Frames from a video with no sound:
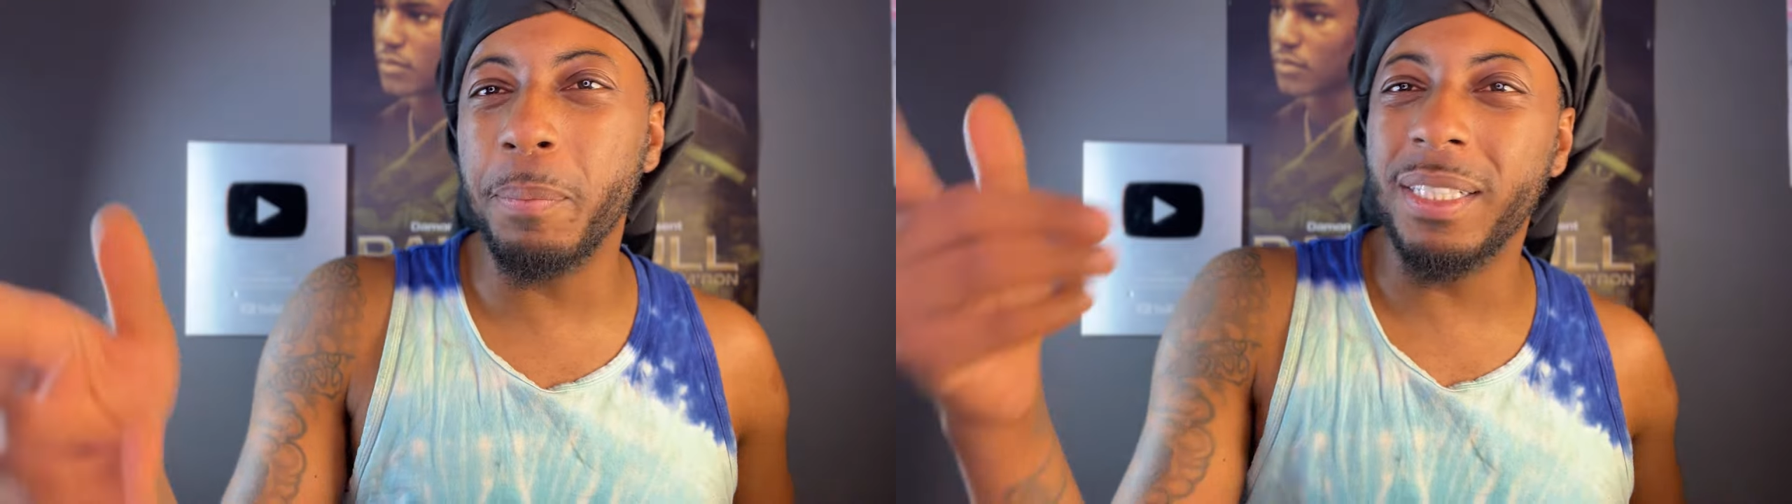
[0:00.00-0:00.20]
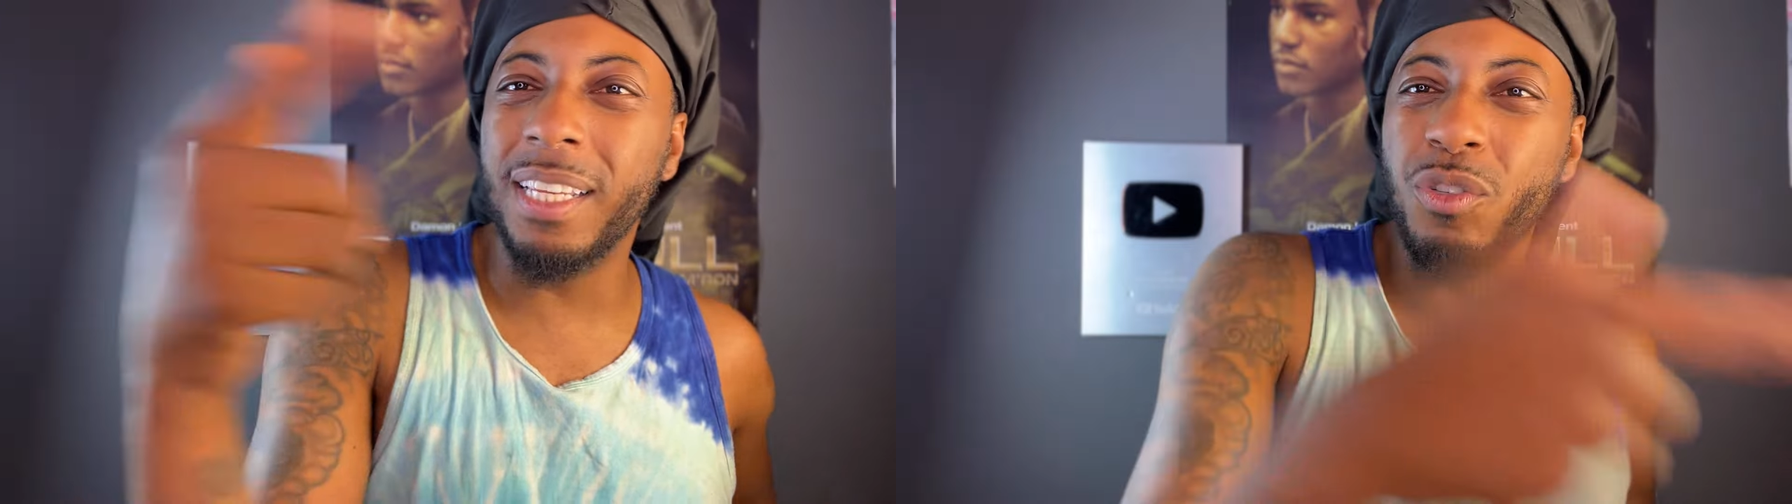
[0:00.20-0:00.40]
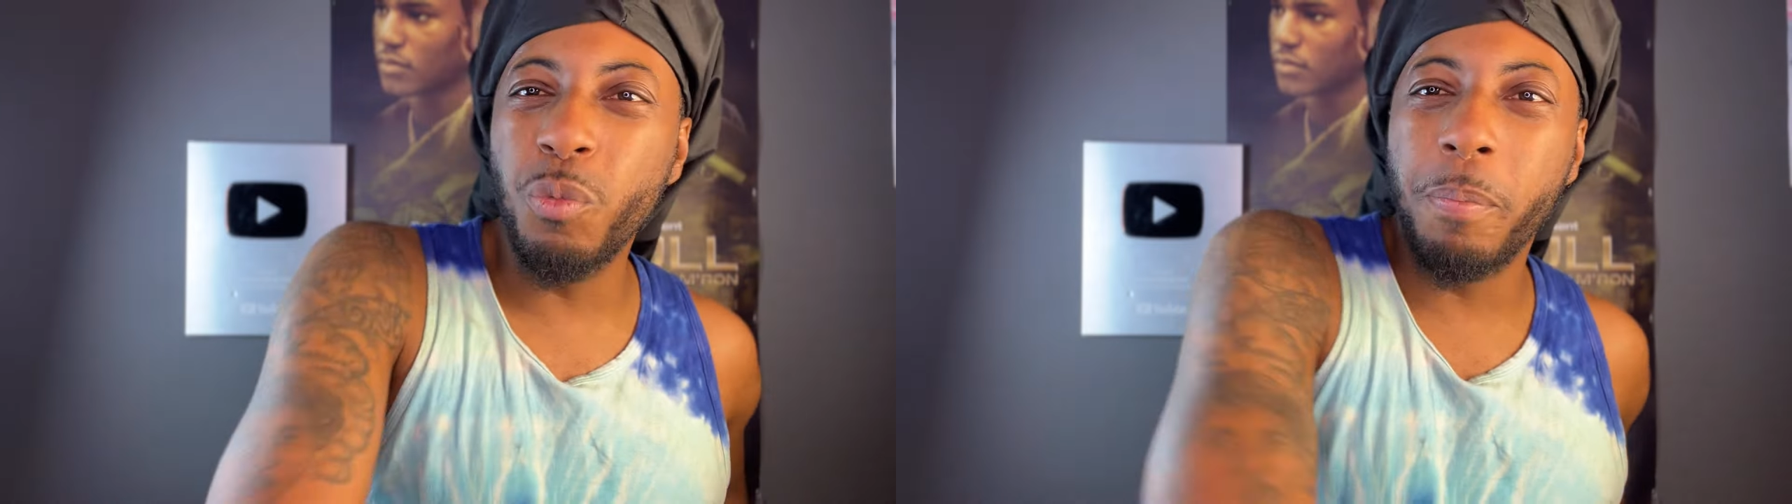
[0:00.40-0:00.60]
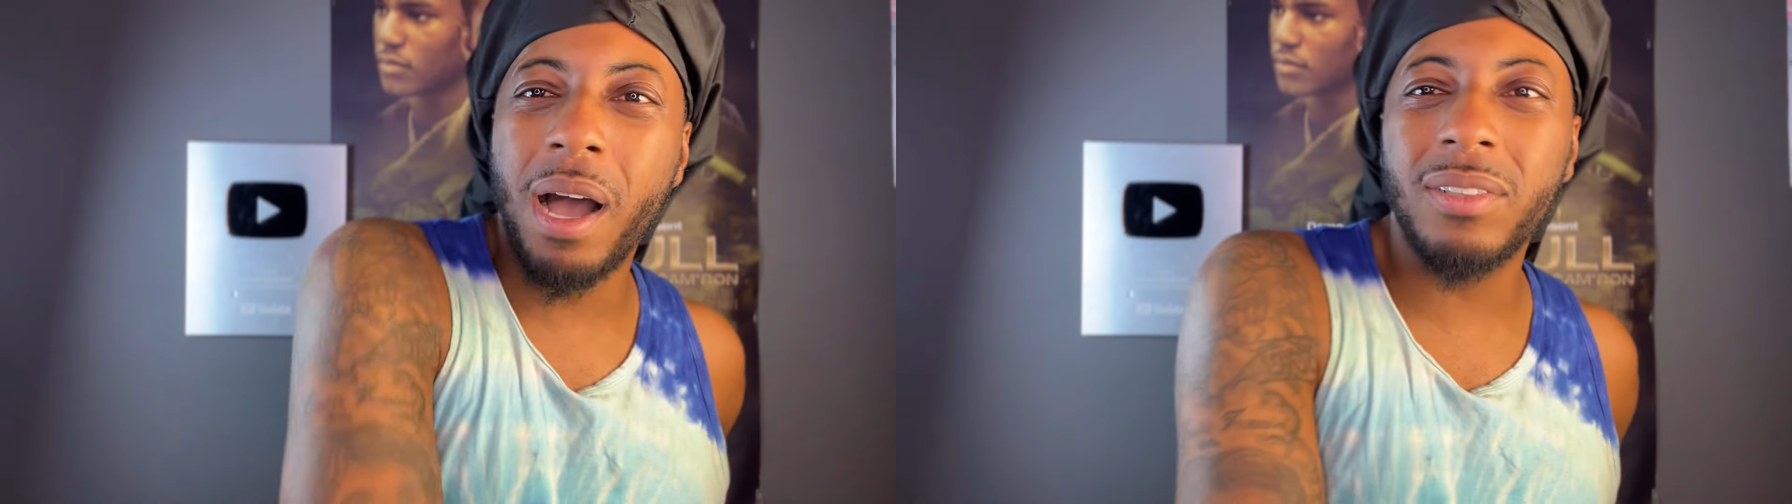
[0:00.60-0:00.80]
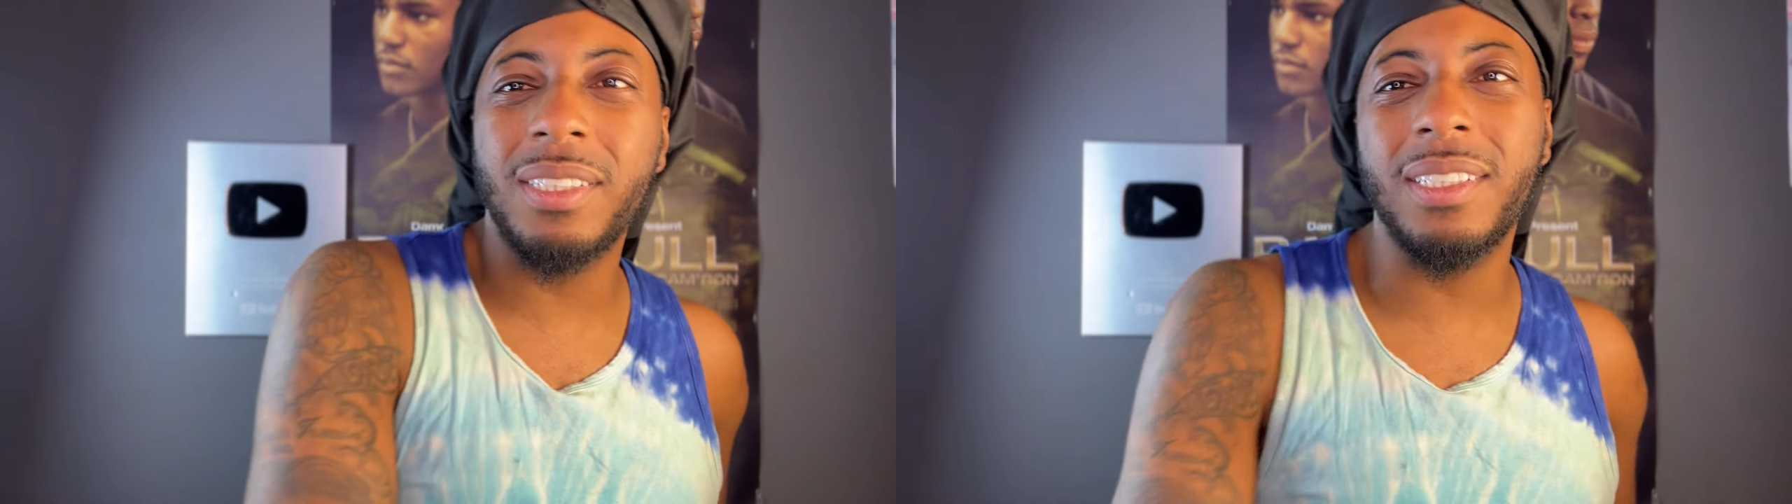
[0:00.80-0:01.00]
but then you
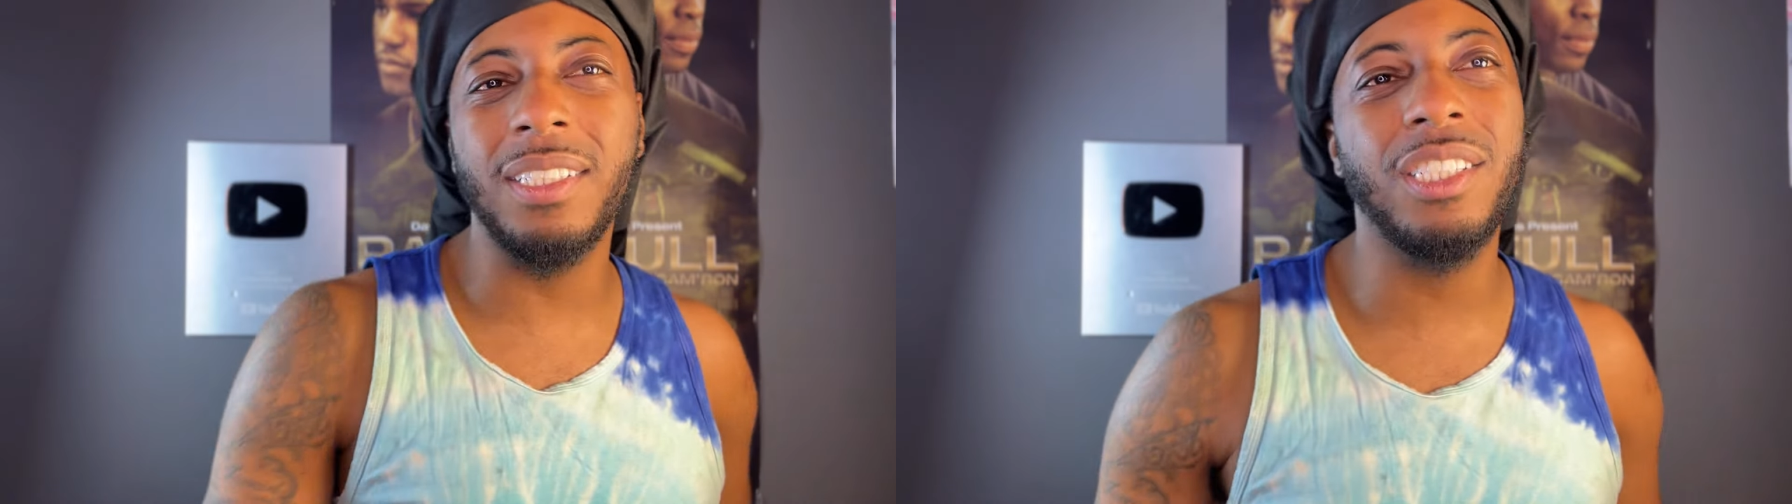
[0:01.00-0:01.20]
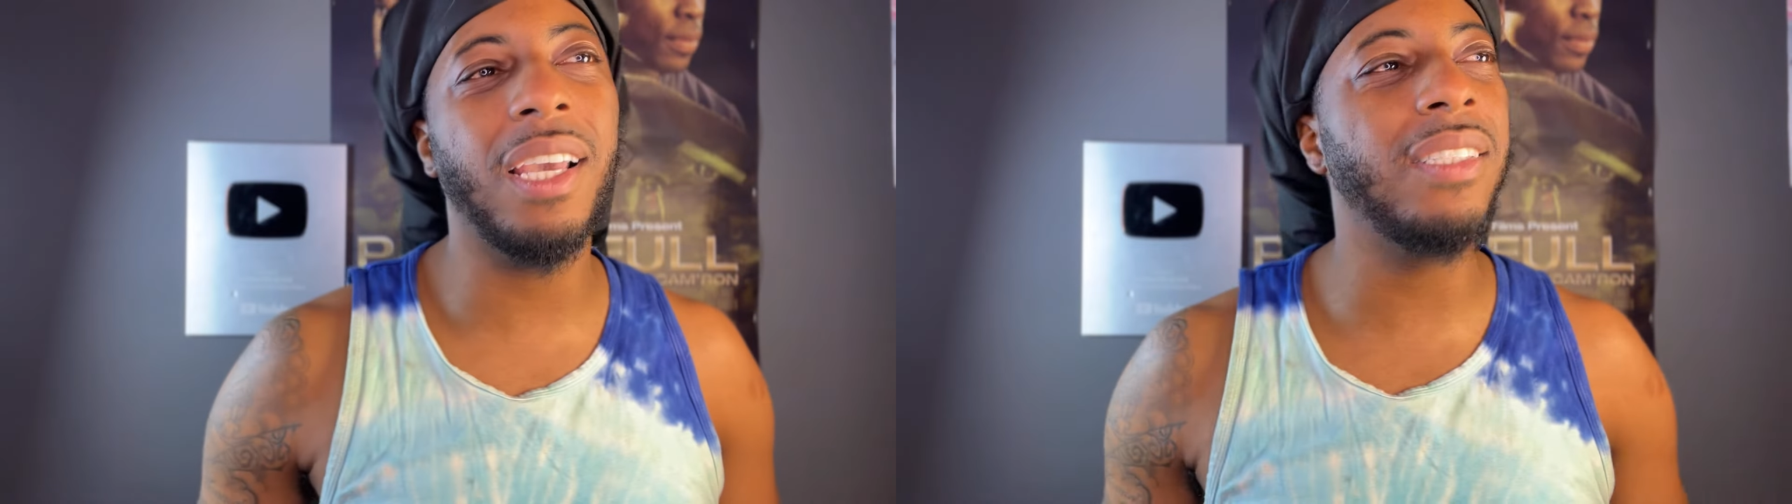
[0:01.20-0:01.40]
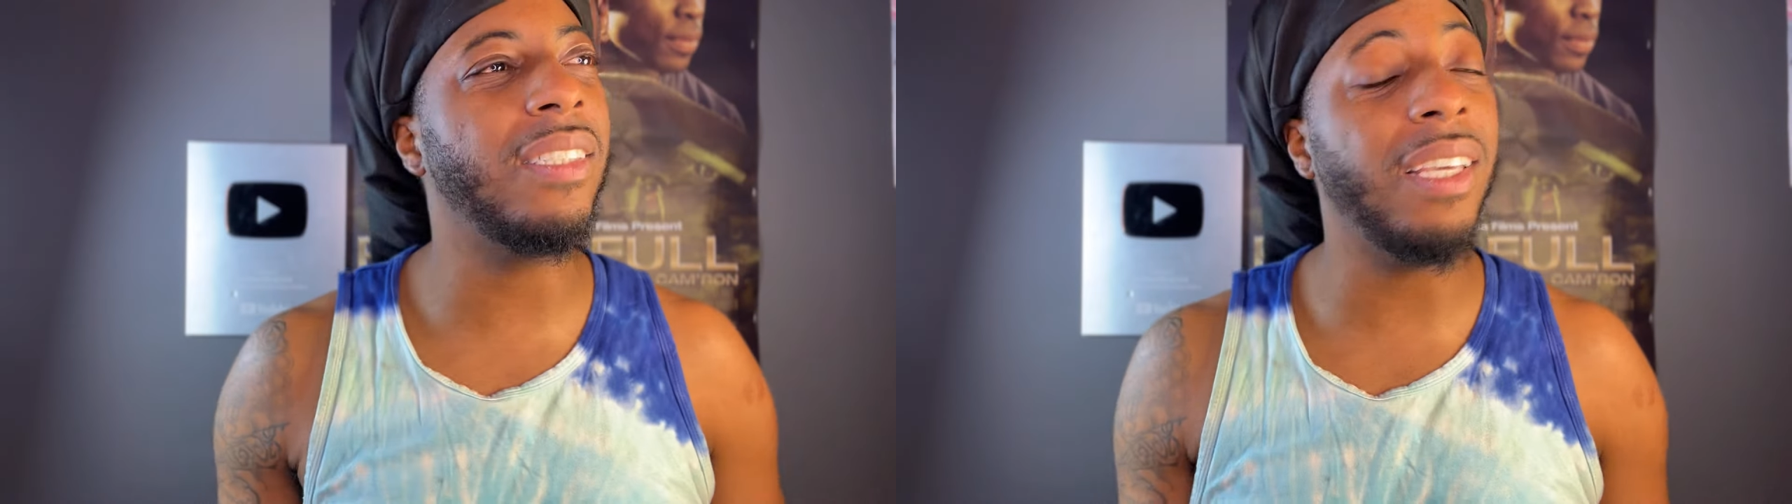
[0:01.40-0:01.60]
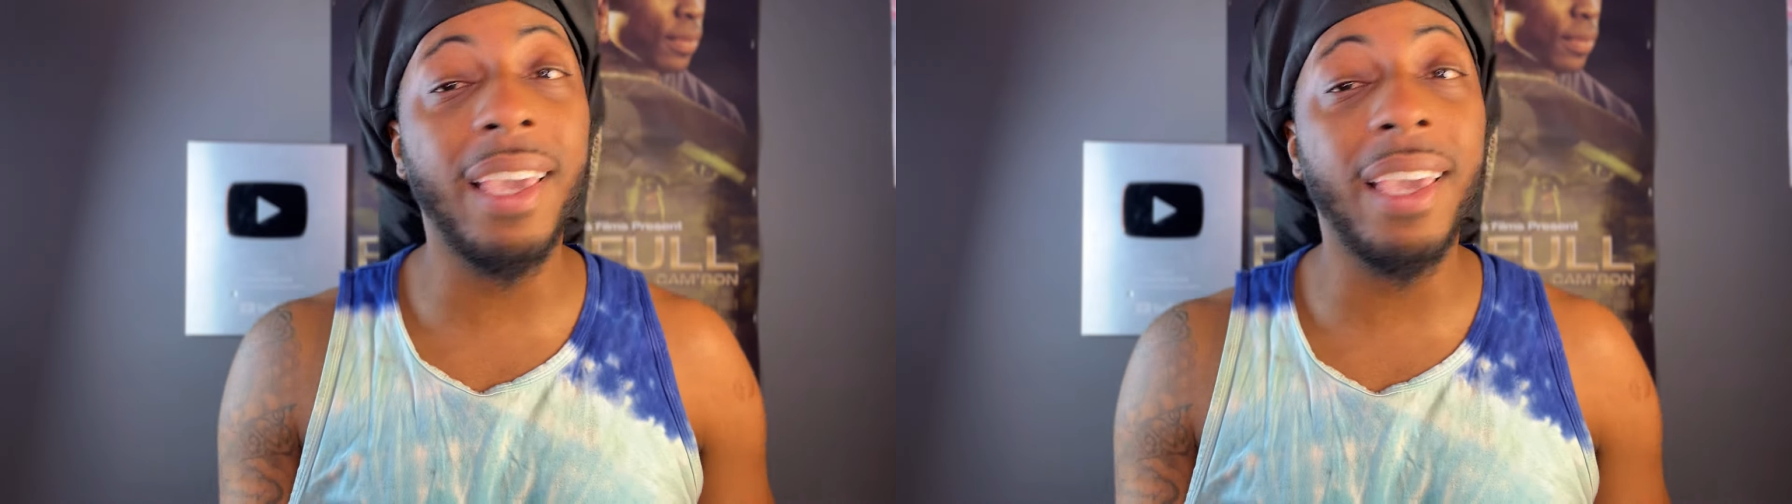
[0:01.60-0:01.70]
bounce it to Jay-Z,